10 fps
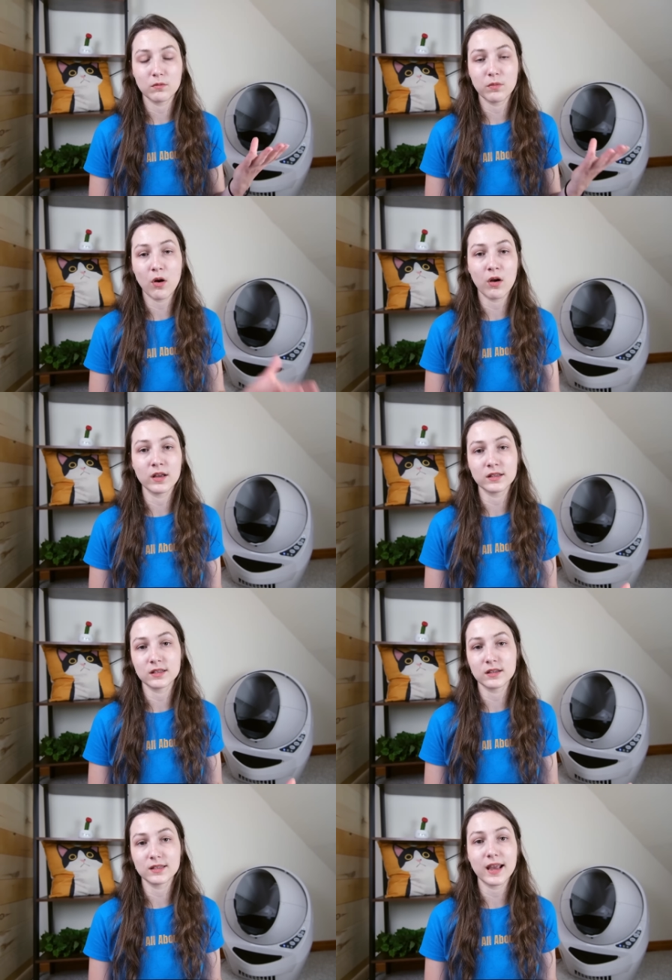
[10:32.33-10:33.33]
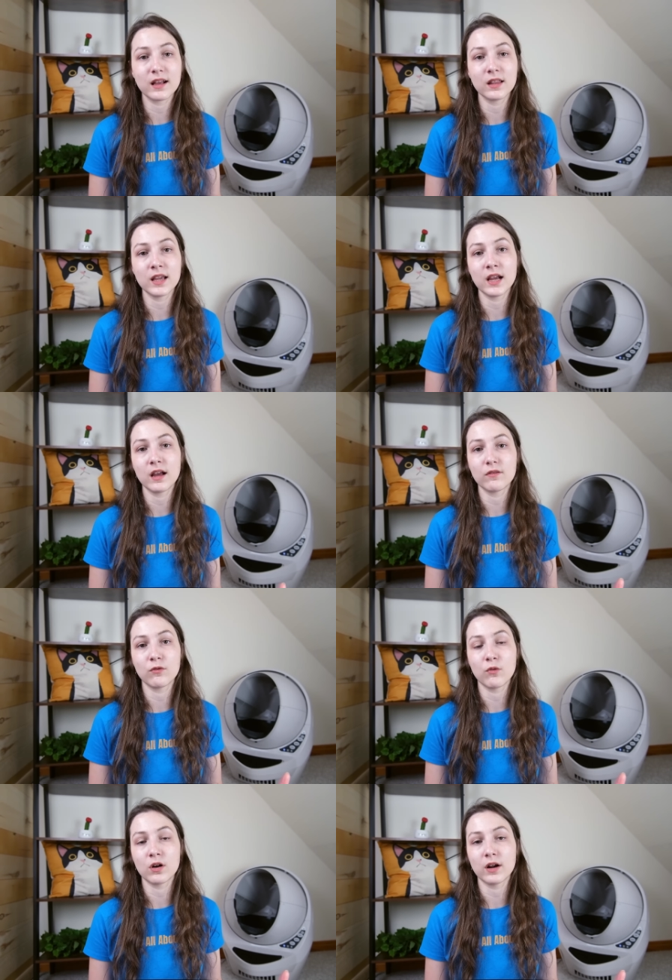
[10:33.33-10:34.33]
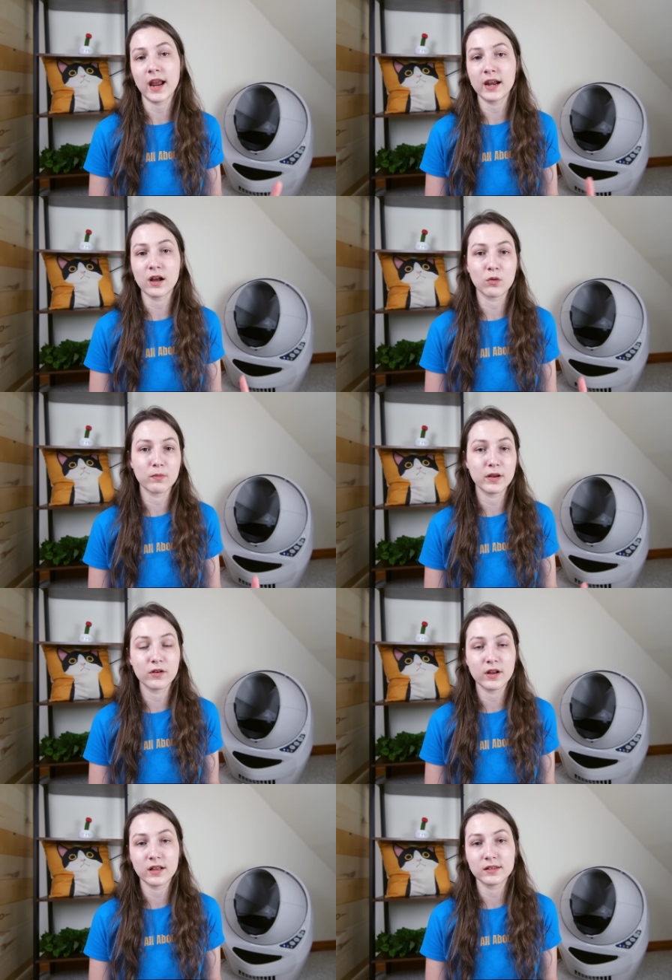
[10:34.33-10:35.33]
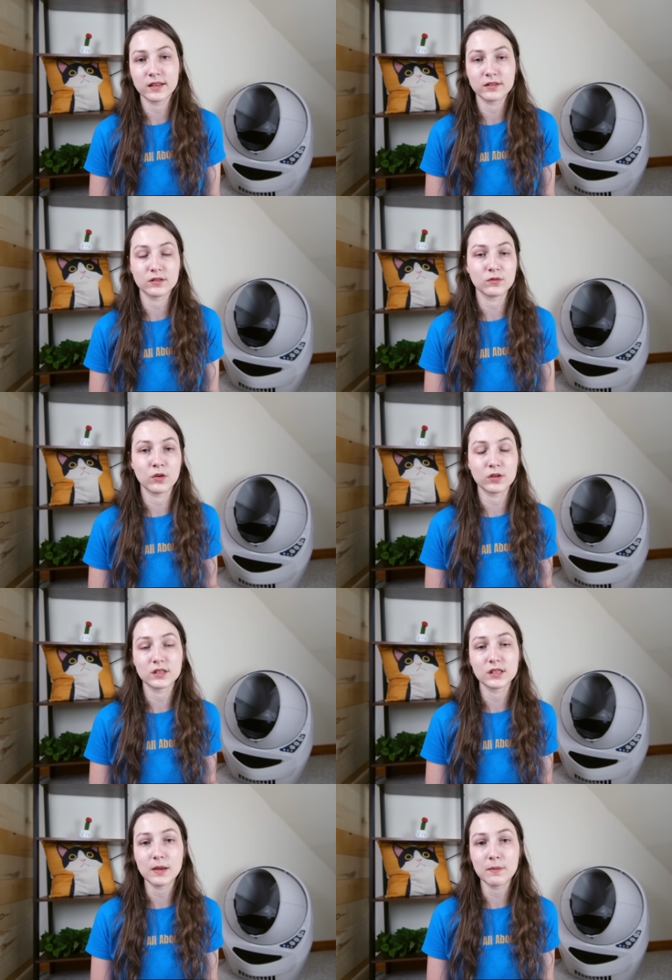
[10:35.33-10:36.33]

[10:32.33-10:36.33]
pause cycling for 8-hour periods. That's known as sleep